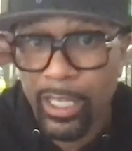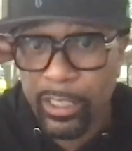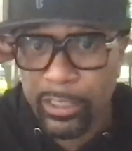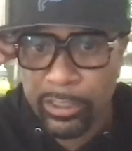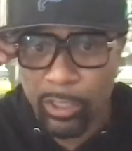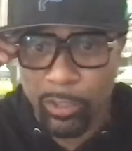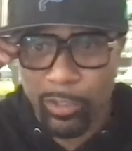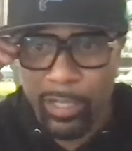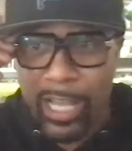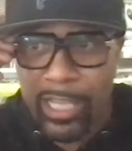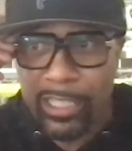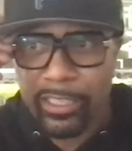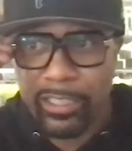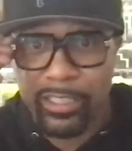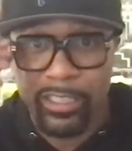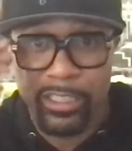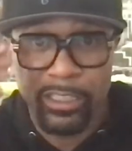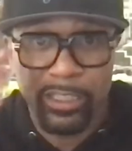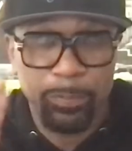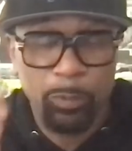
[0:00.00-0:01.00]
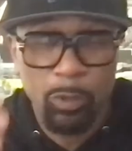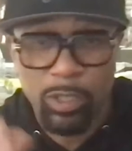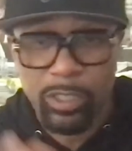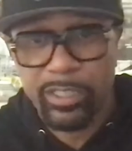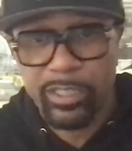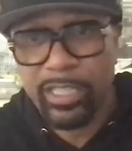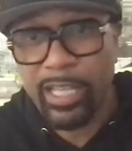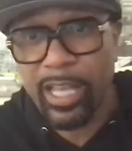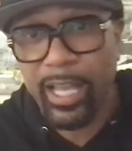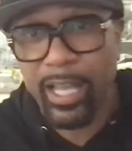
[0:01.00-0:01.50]
So that's the
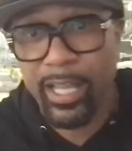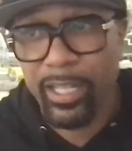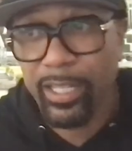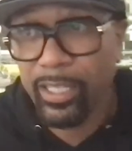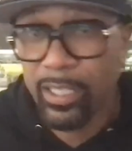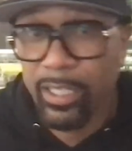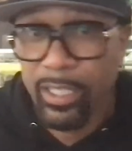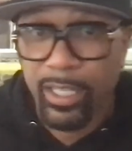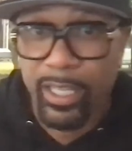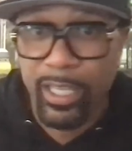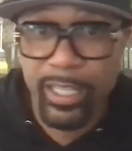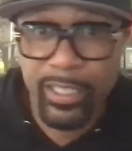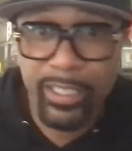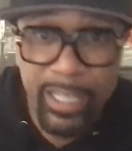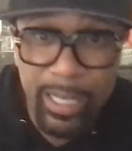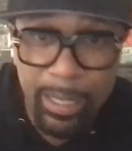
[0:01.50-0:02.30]
sports side. And